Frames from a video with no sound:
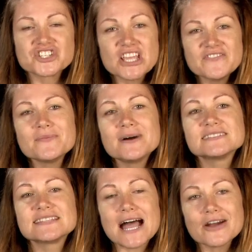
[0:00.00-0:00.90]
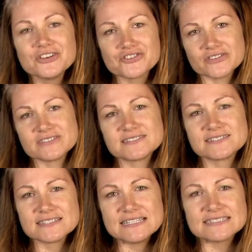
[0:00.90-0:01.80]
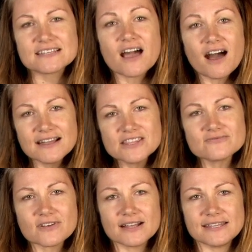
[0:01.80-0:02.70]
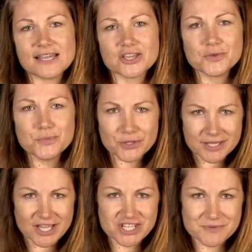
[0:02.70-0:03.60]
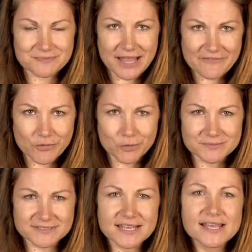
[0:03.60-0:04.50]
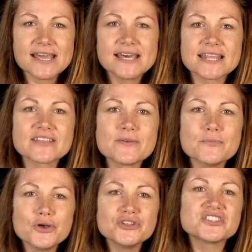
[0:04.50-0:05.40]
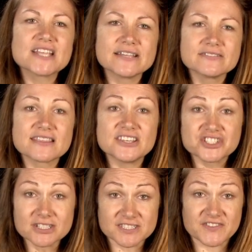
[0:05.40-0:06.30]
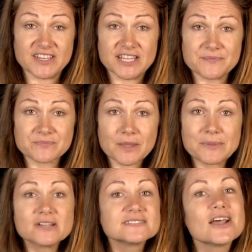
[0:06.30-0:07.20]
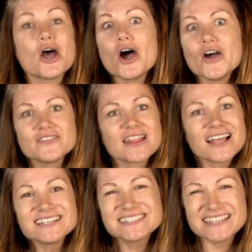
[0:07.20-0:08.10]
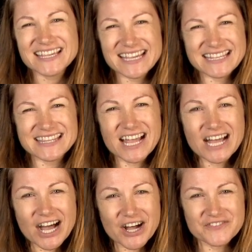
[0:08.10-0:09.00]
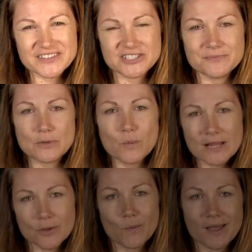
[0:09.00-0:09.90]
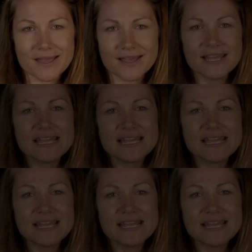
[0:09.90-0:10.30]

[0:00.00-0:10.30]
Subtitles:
chief amongst our interests is the kind of writing and communication platforms that have emerged out of the digital sphere. Because over the last decade and a half, as you'd be well aware,